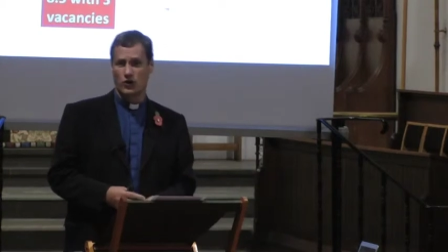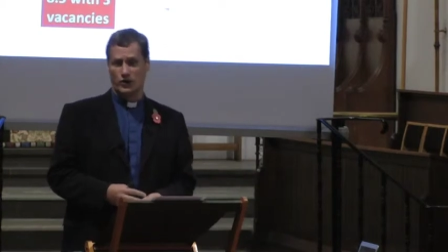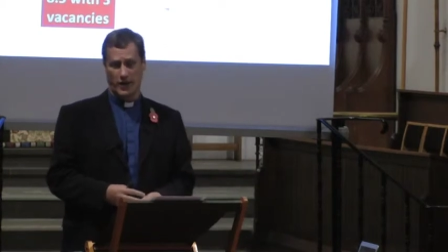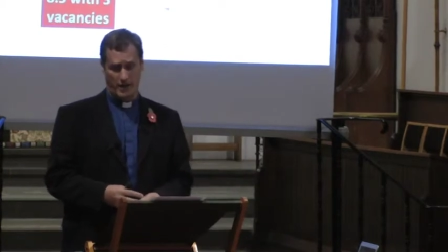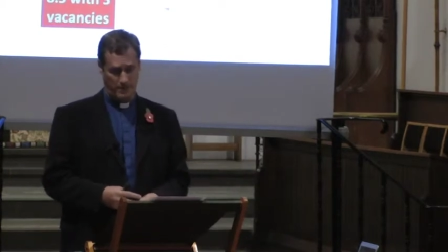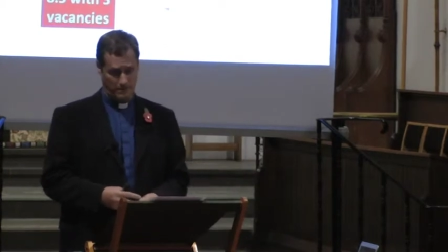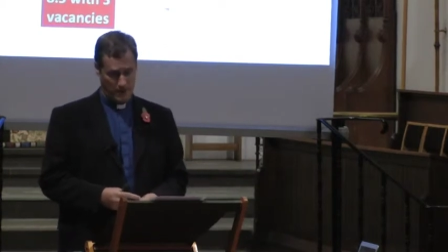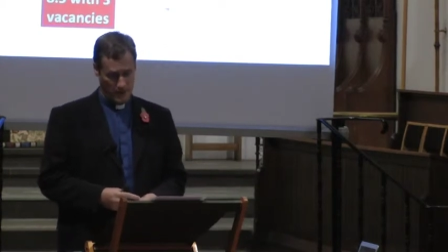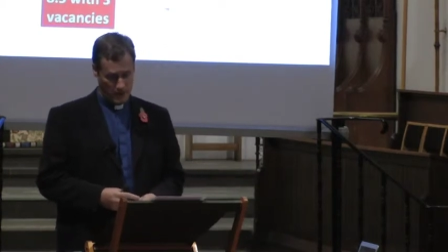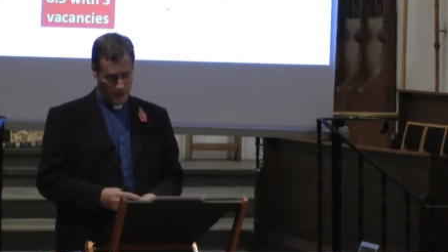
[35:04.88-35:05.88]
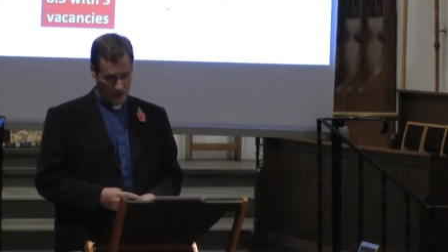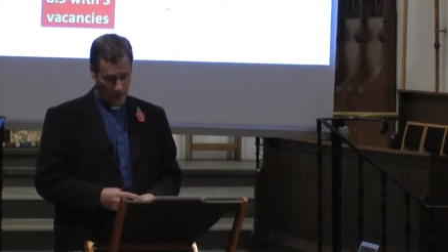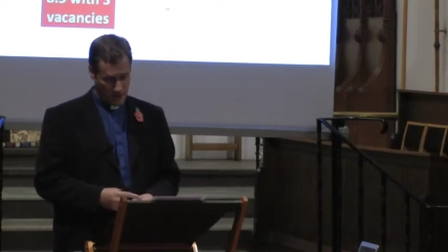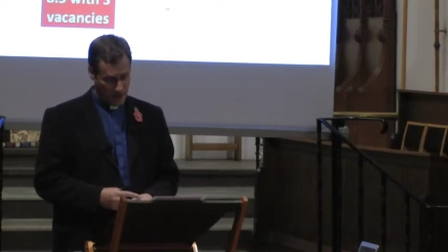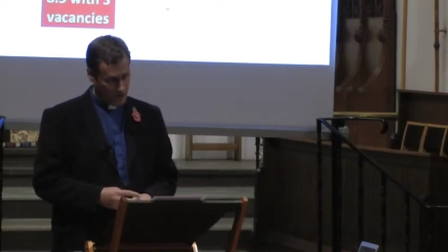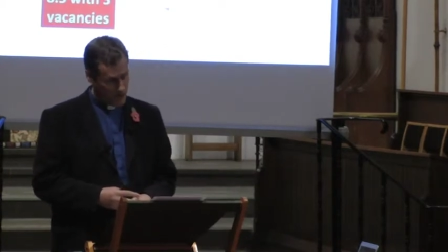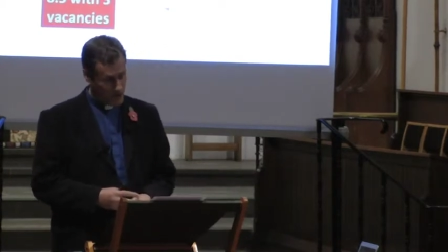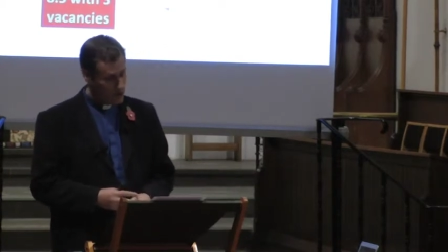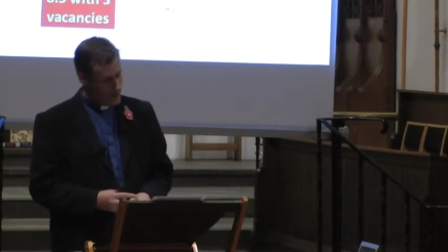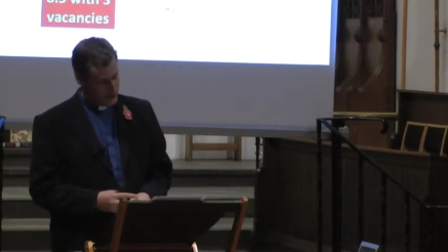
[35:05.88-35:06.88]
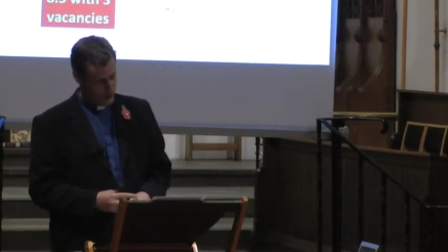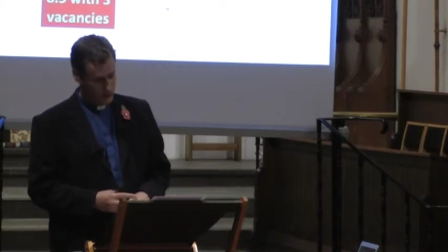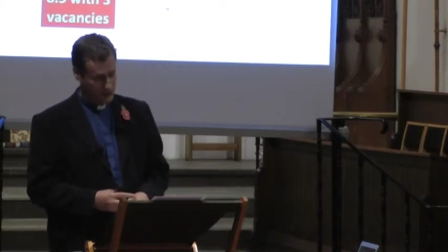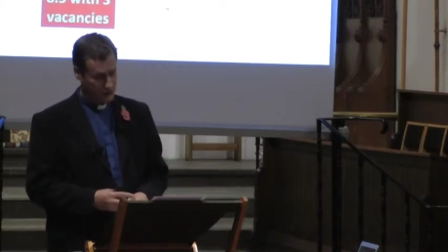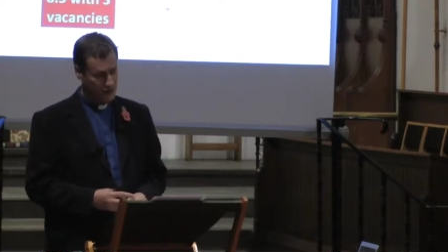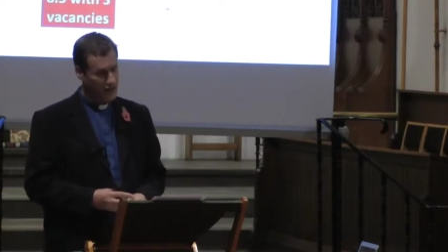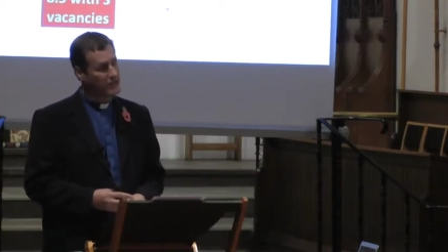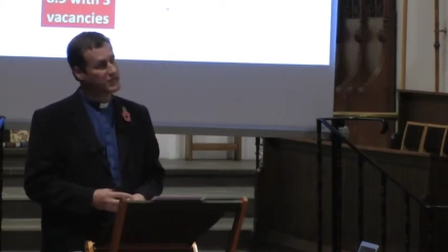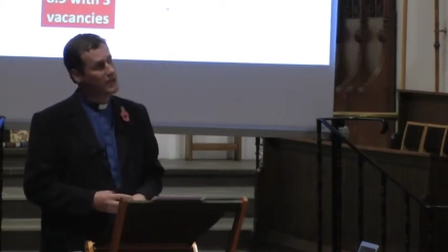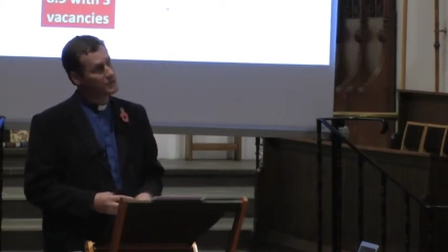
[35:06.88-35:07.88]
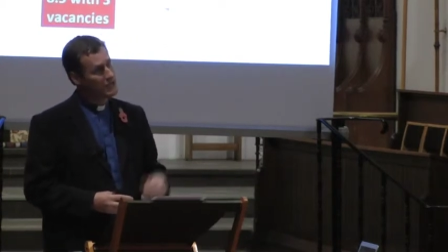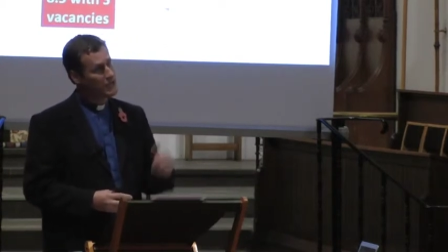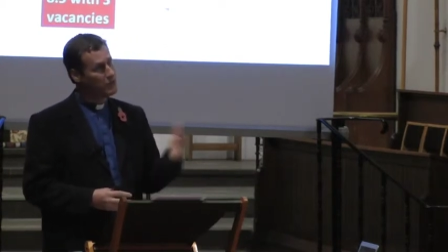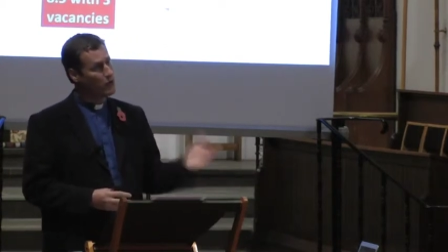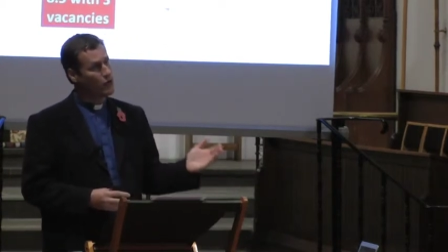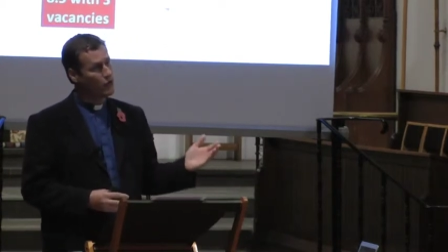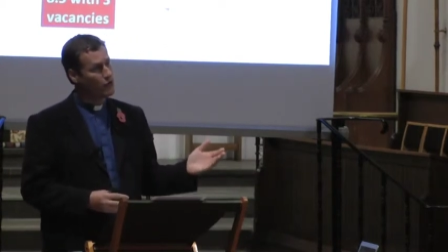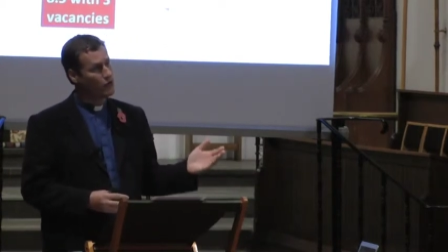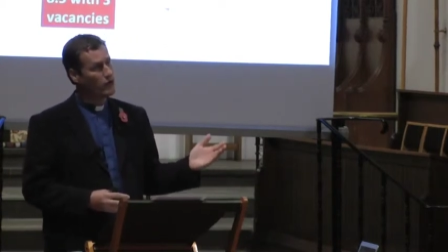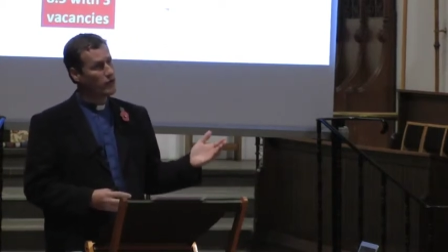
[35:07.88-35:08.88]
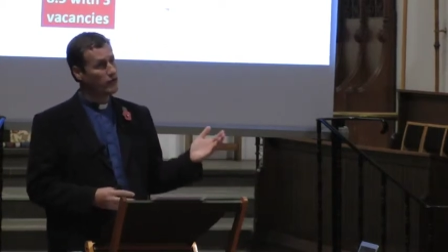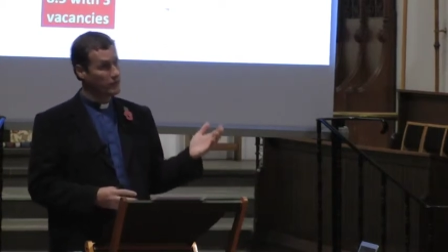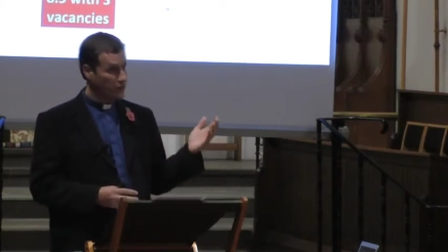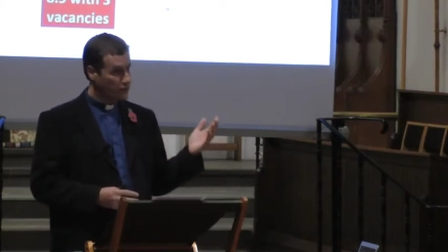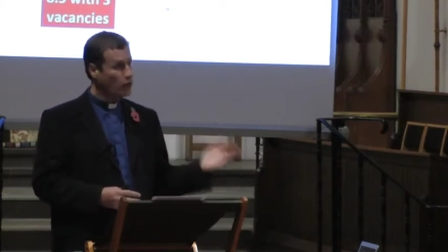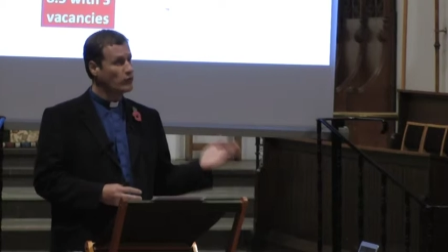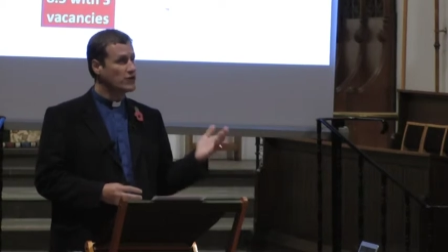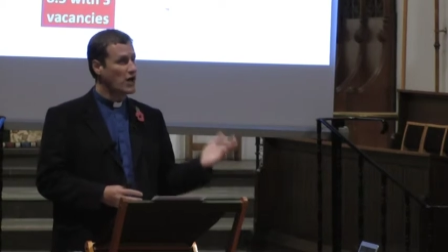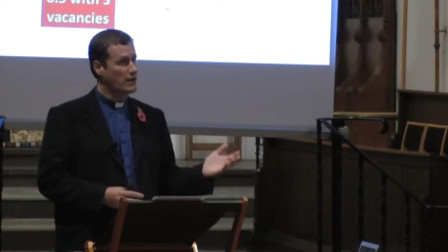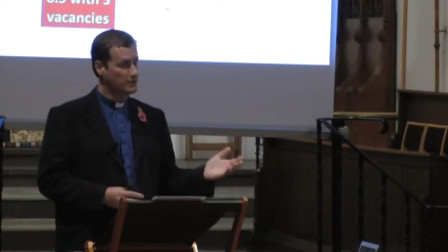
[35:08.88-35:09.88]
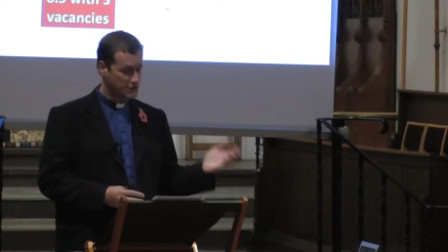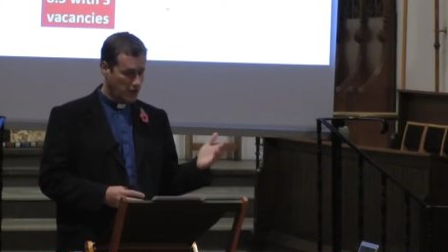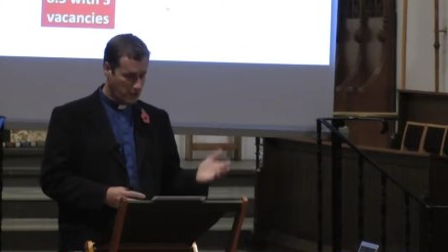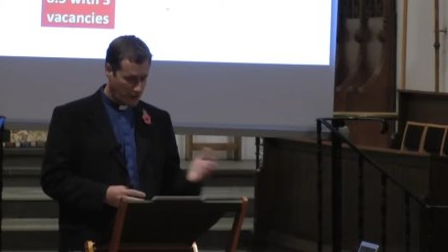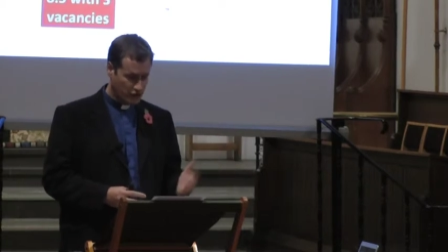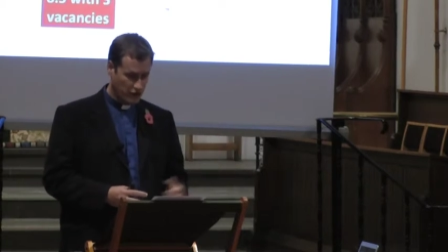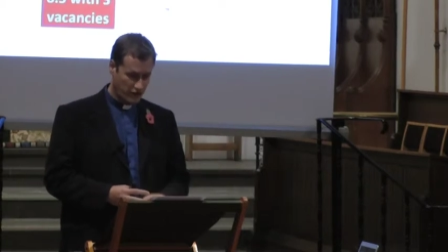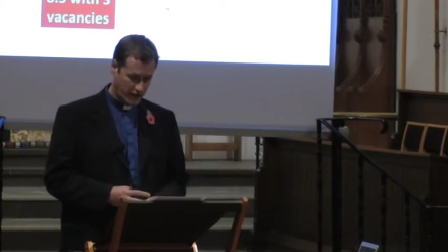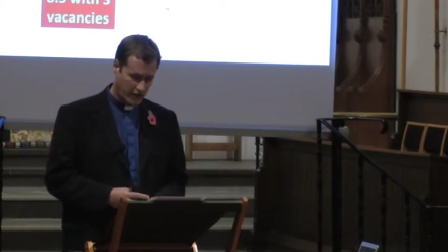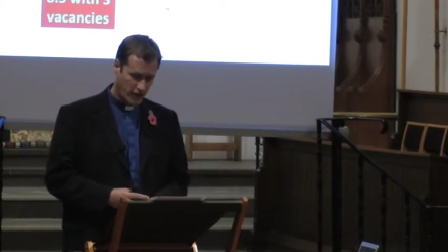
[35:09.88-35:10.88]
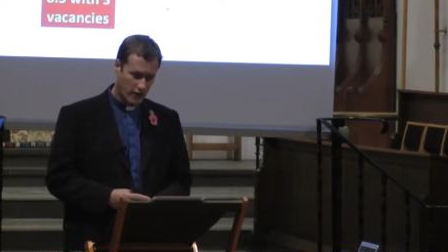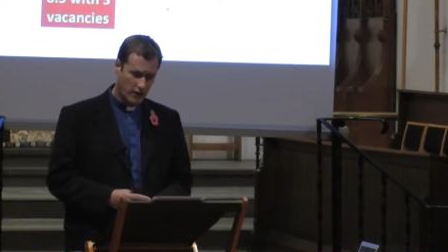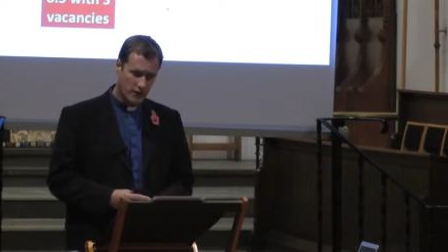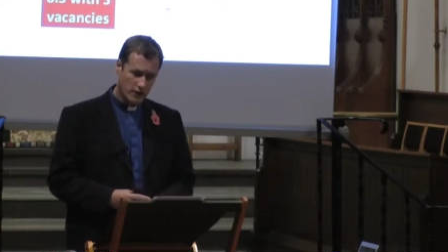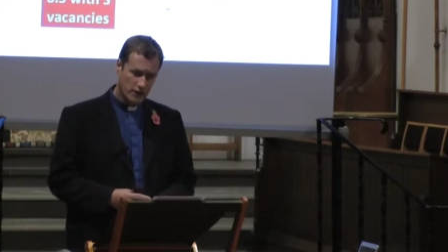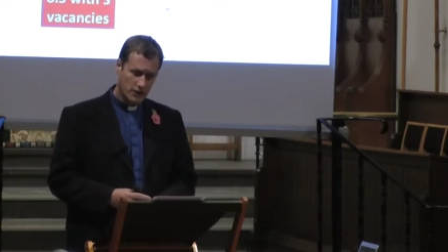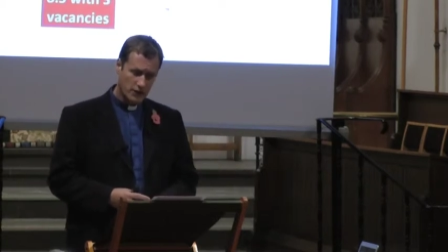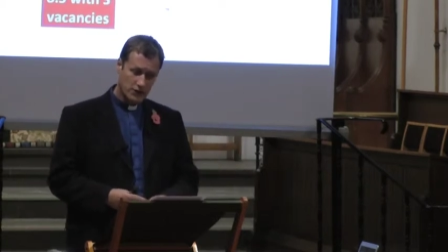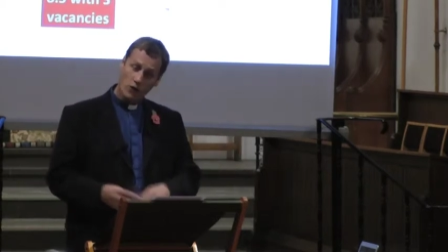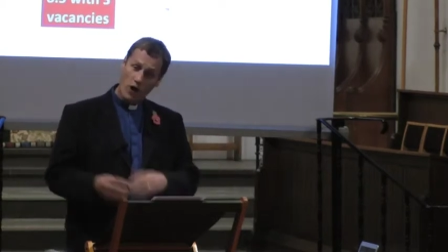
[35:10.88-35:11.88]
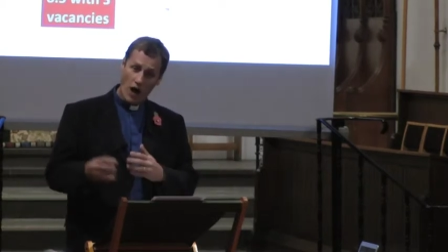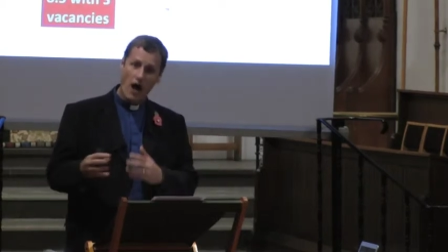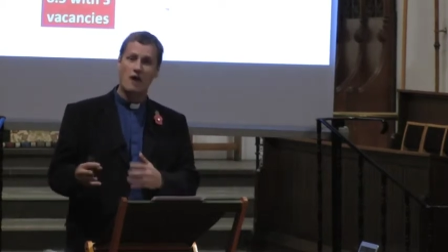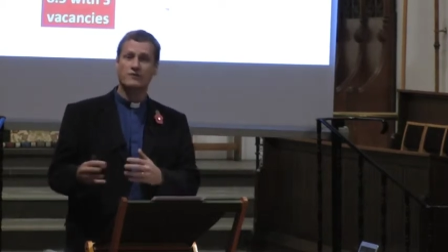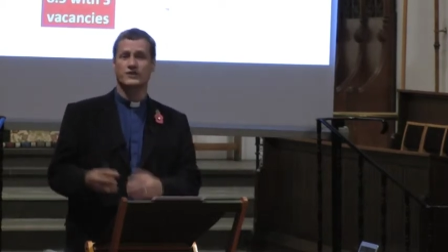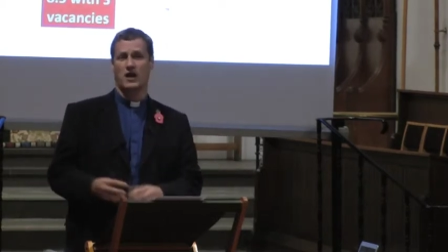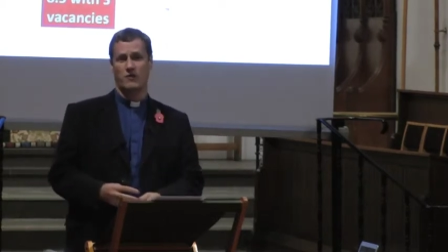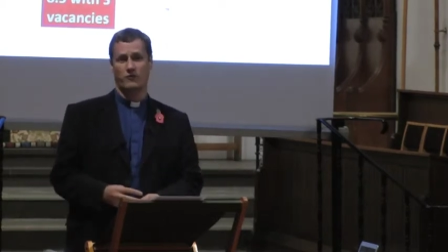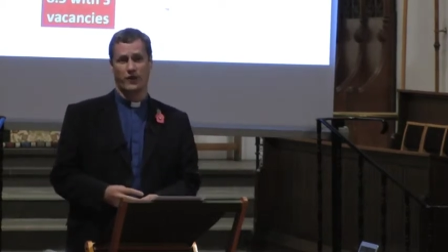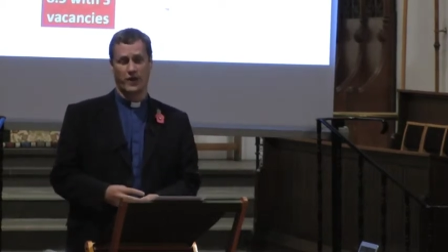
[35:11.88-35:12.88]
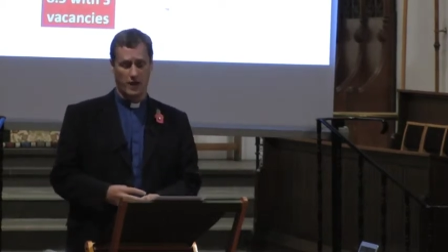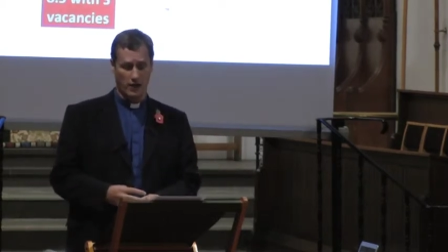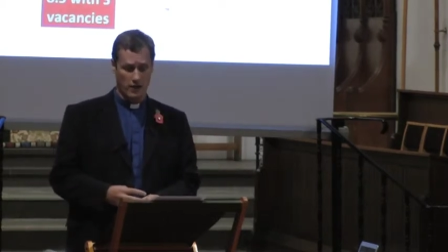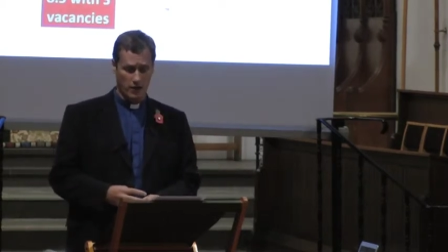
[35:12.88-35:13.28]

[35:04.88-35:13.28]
Totley have been very gracious in accepting the move from a full-time stipendiary vicar to a half-time vicar,